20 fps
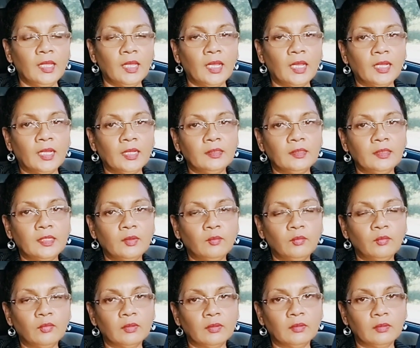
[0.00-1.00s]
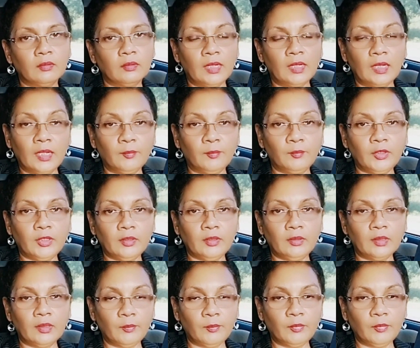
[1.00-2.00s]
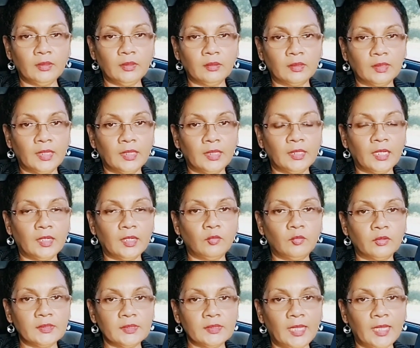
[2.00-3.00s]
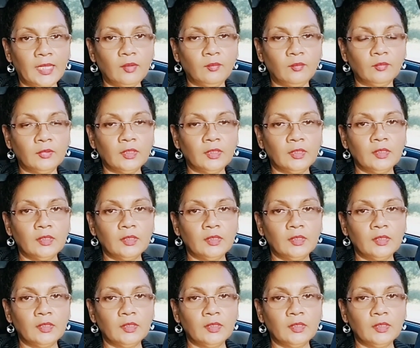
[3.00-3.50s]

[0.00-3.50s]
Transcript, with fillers: and they were happy, happier and had more time